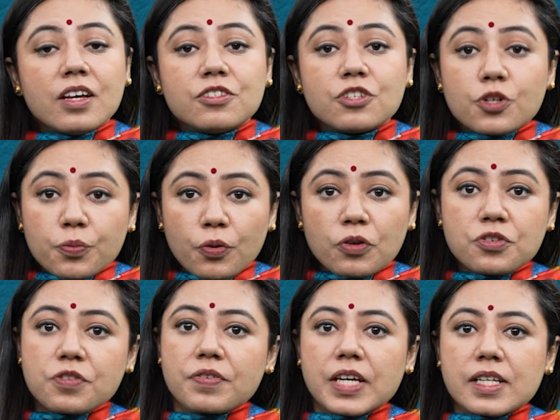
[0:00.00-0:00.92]
The report
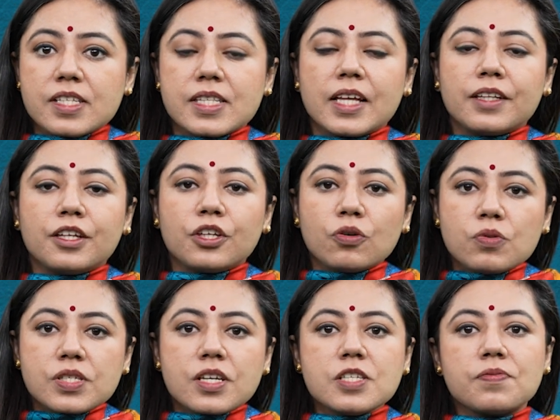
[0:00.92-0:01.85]
reveals that the
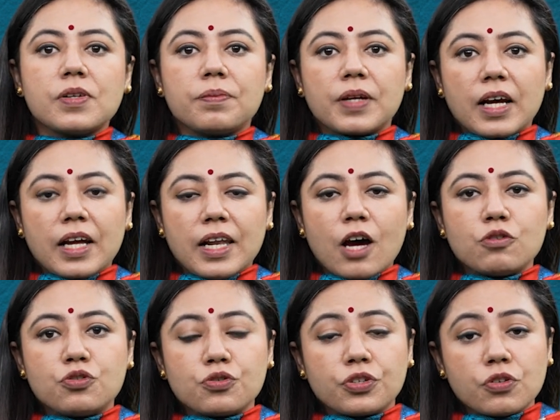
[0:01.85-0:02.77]
users will be
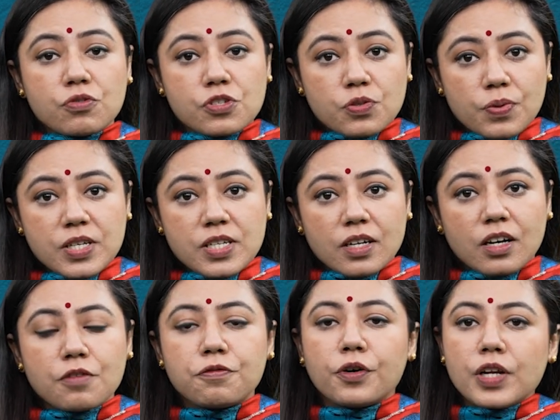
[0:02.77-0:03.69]
allowed to use Twitter
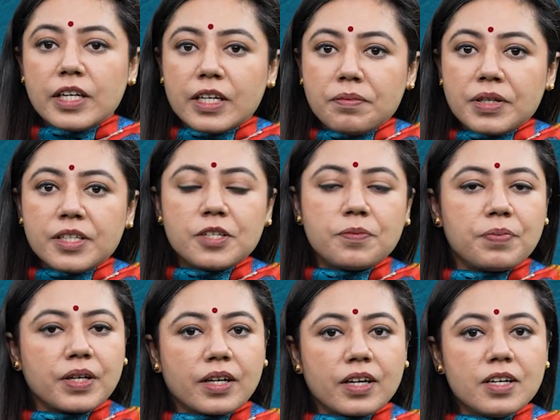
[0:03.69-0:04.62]
for a limited
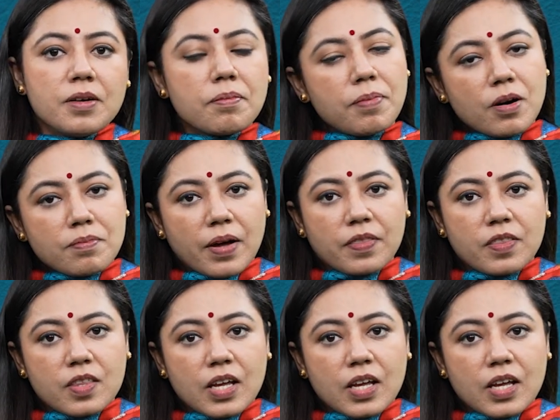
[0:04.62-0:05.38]
period per month.